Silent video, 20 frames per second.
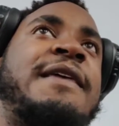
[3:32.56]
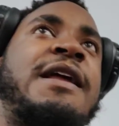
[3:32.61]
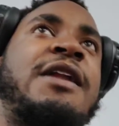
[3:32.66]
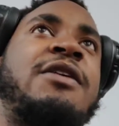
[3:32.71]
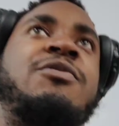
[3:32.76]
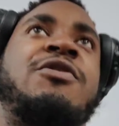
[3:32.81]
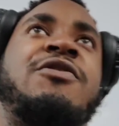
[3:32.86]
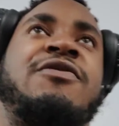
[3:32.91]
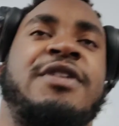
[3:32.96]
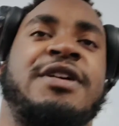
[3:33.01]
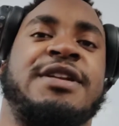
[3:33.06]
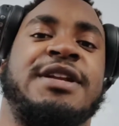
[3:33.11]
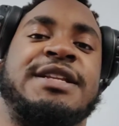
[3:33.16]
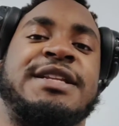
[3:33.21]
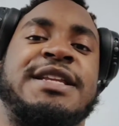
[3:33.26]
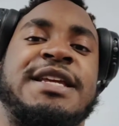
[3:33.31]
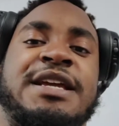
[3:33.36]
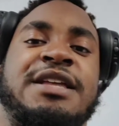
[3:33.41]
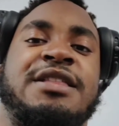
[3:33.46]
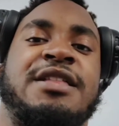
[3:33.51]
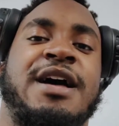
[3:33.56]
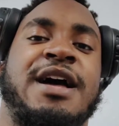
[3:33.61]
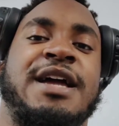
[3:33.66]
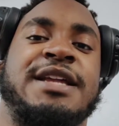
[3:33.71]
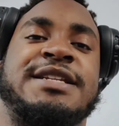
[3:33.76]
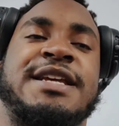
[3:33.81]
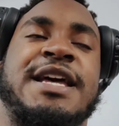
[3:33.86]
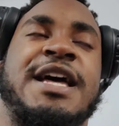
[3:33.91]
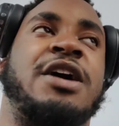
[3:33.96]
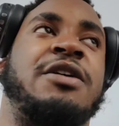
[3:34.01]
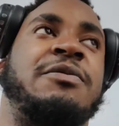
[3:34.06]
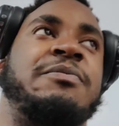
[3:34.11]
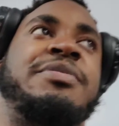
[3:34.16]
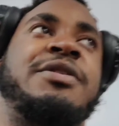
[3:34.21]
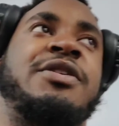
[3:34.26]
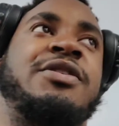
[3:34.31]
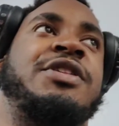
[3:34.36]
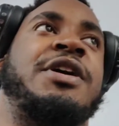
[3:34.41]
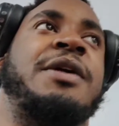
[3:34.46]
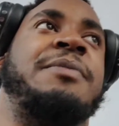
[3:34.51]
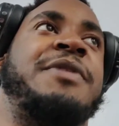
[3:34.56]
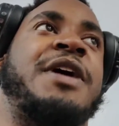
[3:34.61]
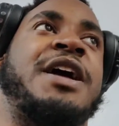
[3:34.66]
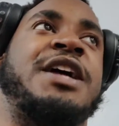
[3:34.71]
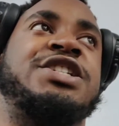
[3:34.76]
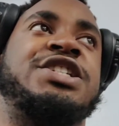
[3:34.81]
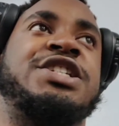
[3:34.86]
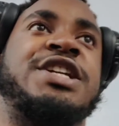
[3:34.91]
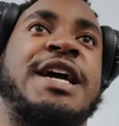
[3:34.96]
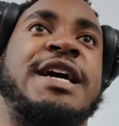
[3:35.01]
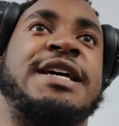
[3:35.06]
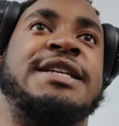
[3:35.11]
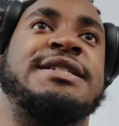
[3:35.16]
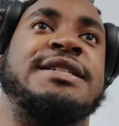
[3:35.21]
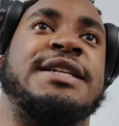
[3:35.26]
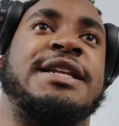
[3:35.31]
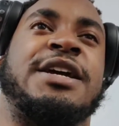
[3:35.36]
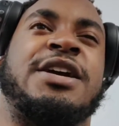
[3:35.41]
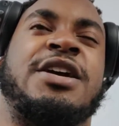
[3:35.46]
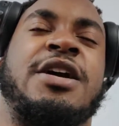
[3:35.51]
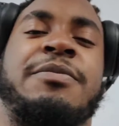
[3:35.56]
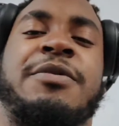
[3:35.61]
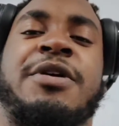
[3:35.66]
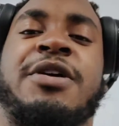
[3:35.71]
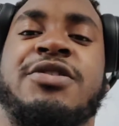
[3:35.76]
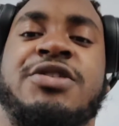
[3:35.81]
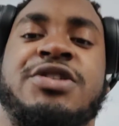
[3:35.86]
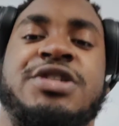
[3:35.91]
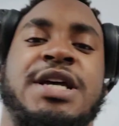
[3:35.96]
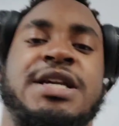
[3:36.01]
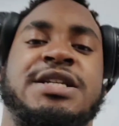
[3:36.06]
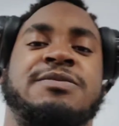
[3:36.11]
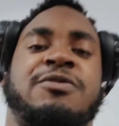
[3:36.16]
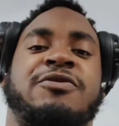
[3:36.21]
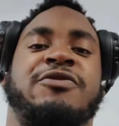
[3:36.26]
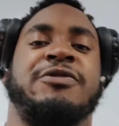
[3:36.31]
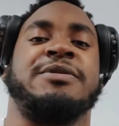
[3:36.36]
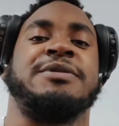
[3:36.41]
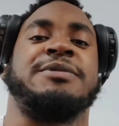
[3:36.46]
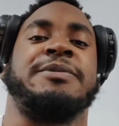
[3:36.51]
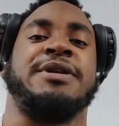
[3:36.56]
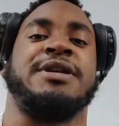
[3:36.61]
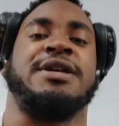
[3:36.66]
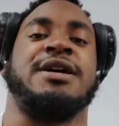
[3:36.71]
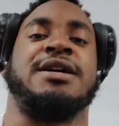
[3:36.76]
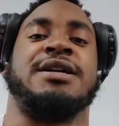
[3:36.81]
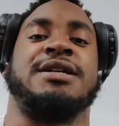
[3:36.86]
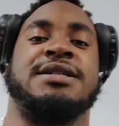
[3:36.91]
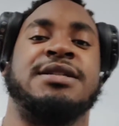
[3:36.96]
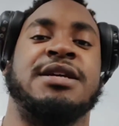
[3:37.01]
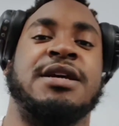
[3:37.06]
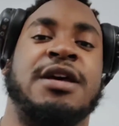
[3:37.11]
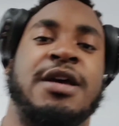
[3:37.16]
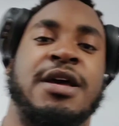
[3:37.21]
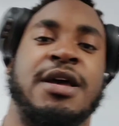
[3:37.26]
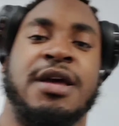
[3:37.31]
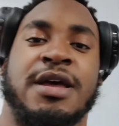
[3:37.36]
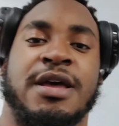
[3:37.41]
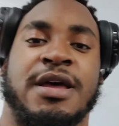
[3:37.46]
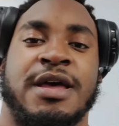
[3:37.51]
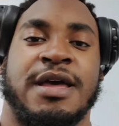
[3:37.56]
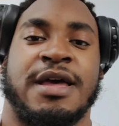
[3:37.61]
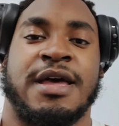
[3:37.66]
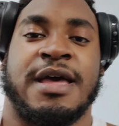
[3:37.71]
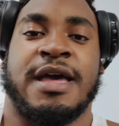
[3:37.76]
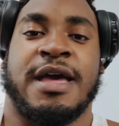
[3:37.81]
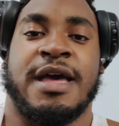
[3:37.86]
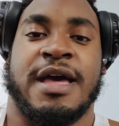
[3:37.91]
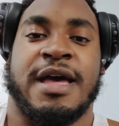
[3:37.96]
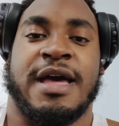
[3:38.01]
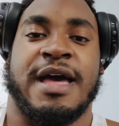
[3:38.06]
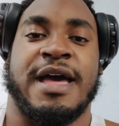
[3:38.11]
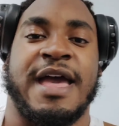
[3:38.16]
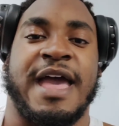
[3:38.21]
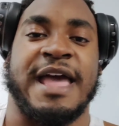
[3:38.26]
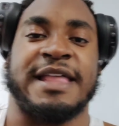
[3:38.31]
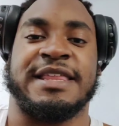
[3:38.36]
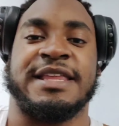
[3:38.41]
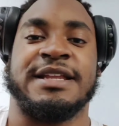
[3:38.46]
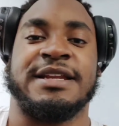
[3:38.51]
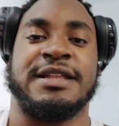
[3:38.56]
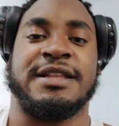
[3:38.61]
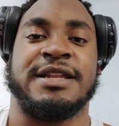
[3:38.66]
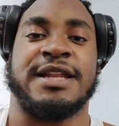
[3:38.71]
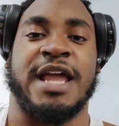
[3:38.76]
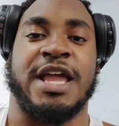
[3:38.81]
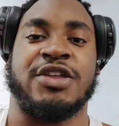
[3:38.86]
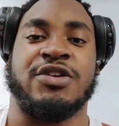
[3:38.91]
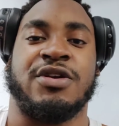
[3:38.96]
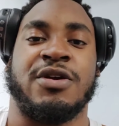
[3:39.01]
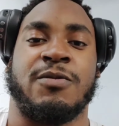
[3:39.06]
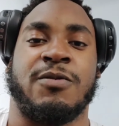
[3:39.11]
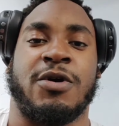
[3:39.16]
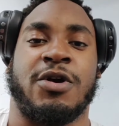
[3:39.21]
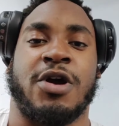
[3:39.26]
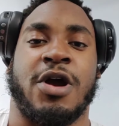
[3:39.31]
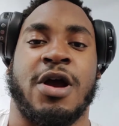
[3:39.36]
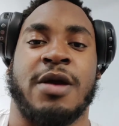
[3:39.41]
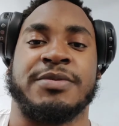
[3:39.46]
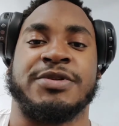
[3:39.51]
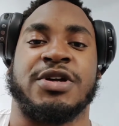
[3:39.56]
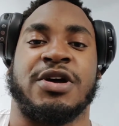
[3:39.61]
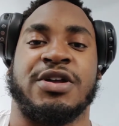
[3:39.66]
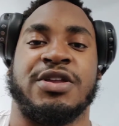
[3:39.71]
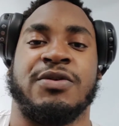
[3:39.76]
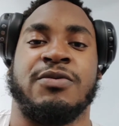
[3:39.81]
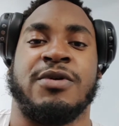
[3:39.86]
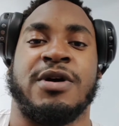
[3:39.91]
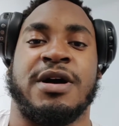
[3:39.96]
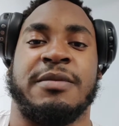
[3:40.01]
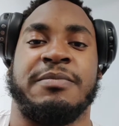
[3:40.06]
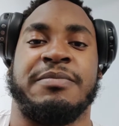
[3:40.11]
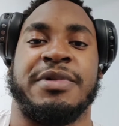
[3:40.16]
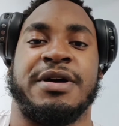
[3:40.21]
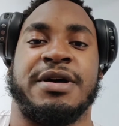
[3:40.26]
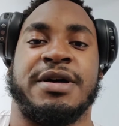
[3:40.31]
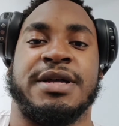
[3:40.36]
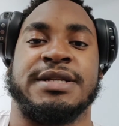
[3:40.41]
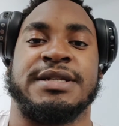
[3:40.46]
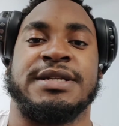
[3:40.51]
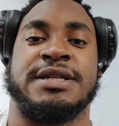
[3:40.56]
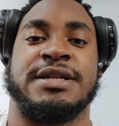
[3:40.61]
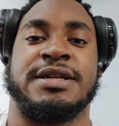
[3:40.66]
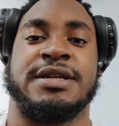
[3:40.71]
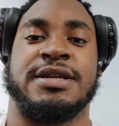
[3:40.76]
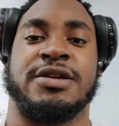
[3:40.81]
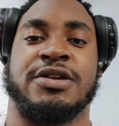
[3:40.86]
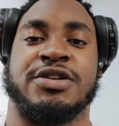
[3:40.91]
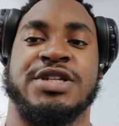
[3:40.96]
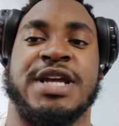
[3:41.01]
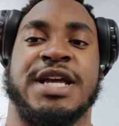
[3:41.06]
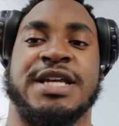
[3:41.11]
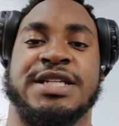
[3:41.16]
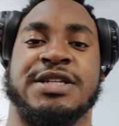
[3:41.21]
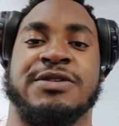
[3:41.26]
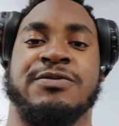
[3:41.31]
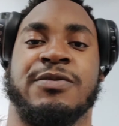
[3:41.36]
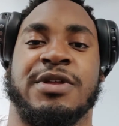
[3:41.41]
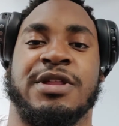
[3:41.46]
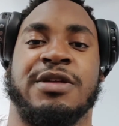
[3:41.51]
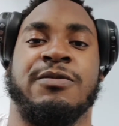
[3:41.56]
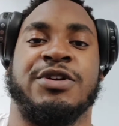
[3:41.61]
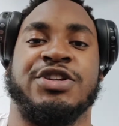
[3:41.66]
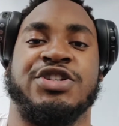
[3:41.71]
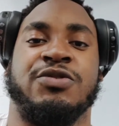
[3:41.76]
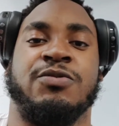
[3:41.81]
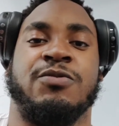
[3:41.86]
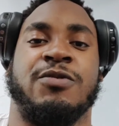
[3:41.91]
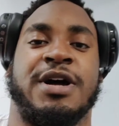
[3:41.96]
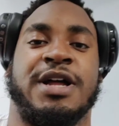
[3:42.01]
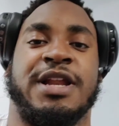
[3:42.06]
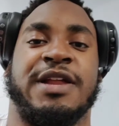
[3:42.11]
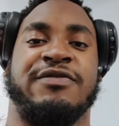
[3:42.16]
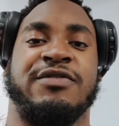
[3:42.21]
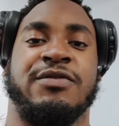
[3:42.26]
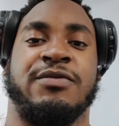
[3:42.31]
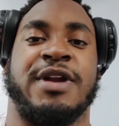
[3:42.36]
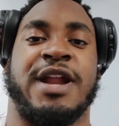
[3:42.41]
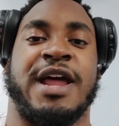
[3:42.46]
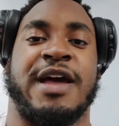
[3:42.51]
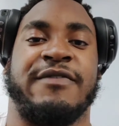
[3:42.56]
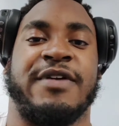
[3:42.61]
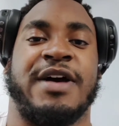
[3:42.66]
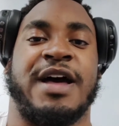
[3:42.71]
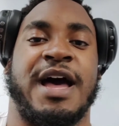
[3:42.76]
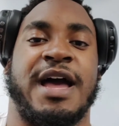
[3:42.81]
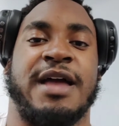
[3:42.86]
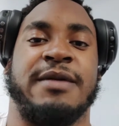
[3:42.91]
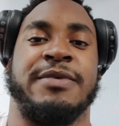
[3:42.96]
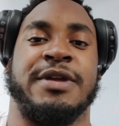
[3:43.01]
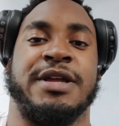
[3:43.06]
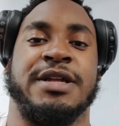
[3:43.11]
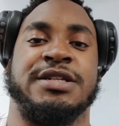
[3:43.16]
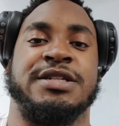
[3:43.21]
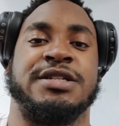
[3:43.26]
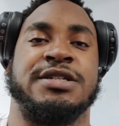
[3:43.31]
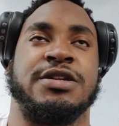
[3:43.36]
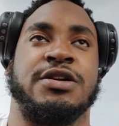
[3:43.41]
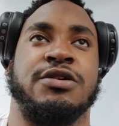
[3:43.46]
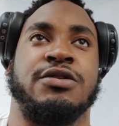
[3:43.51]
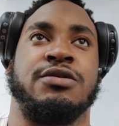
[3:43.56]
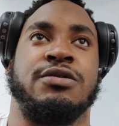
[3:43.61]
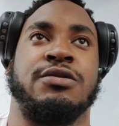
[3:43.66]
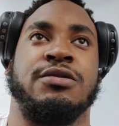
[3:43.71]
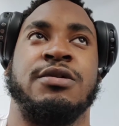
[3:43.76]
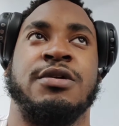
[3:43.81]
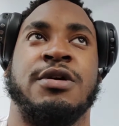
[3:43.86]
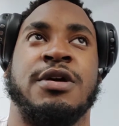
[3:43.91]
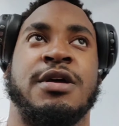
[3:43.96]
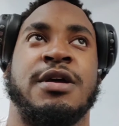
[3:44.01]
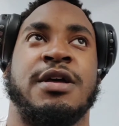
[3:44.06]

And then I move on to decline to help build up that chest and a couple other chest movements, because at the end of the day, you can work arms all you want, but your chest is really what you want if you want to have a high bench. So